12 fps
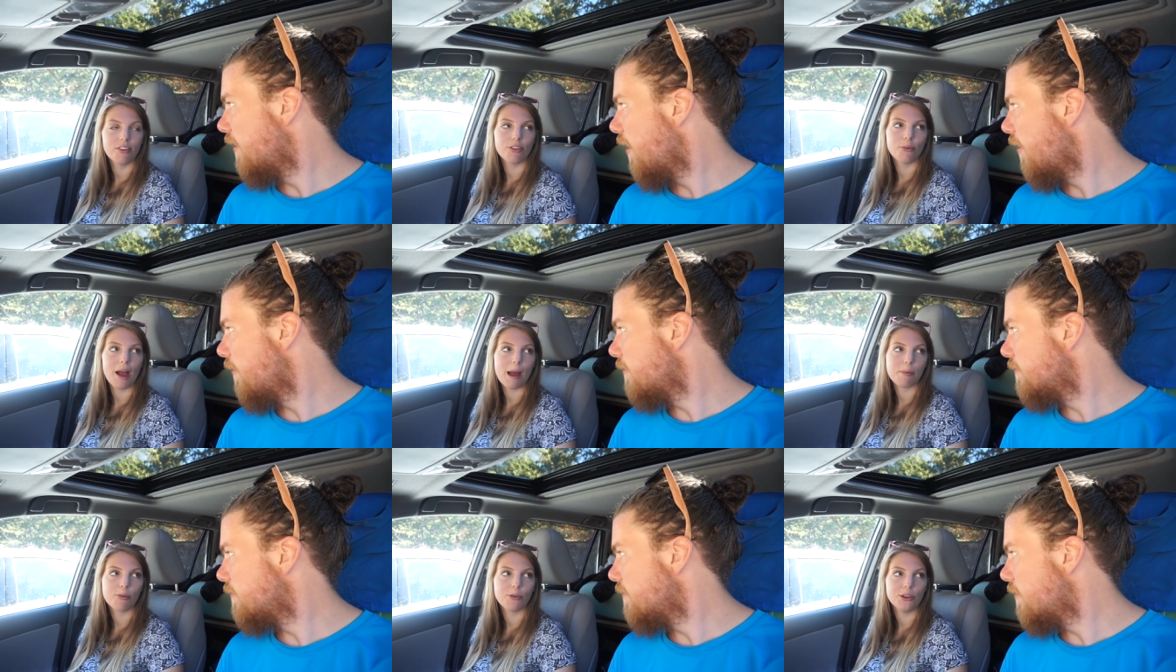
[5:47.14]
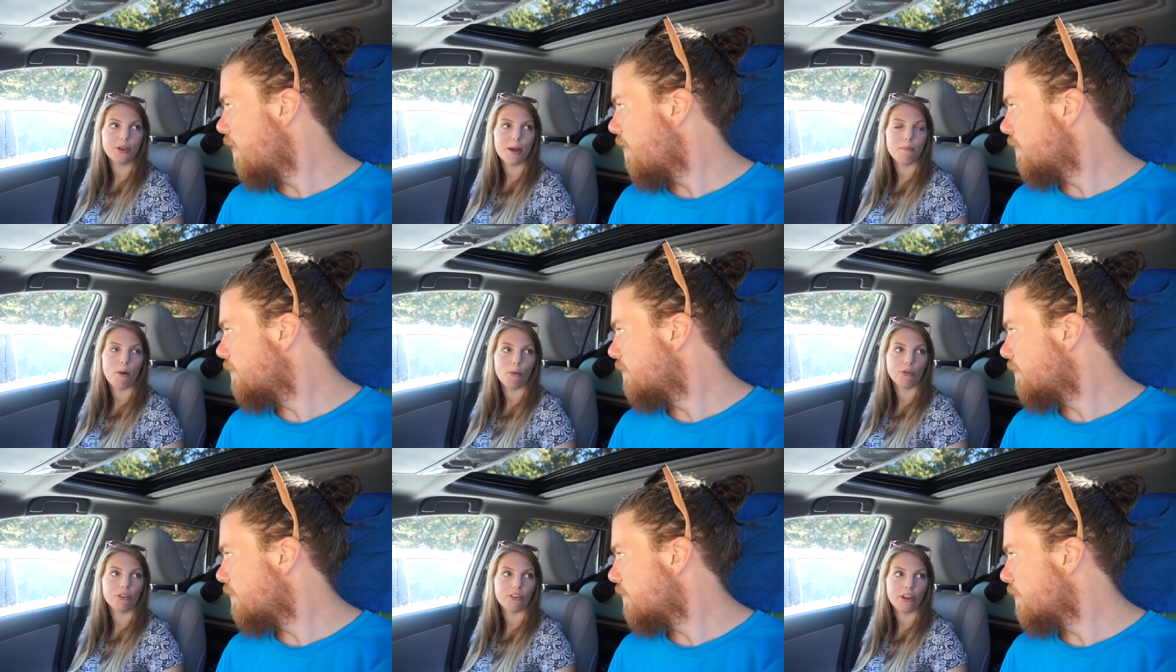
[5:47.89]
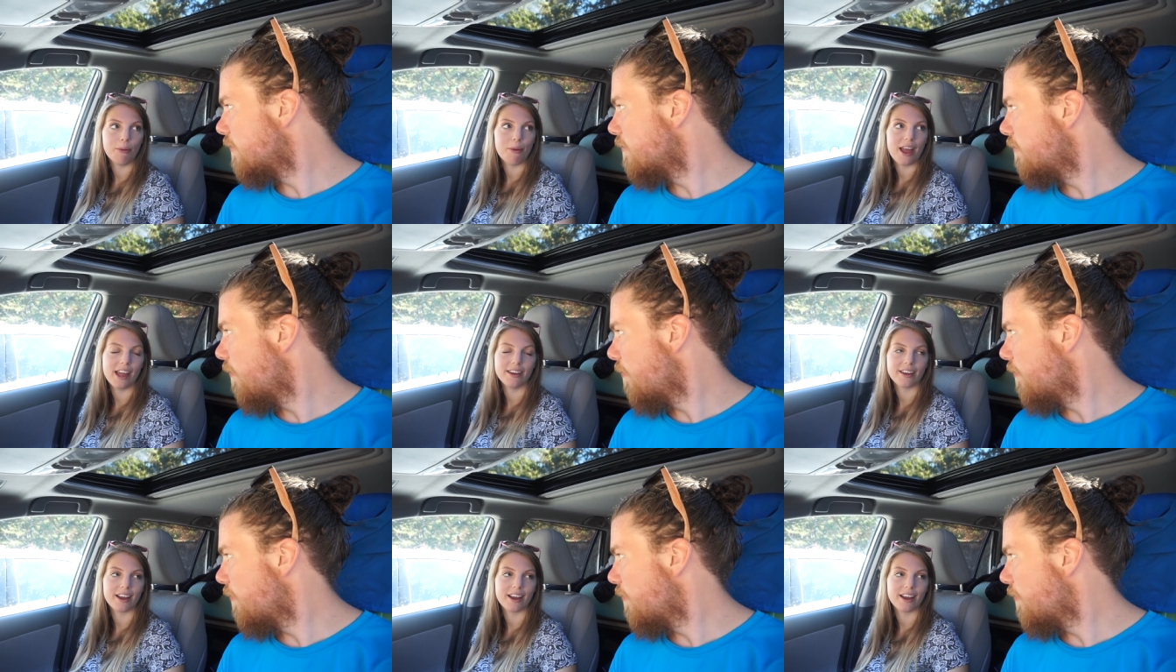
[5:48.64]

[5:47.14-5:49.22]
This is what happens when you get both sleep and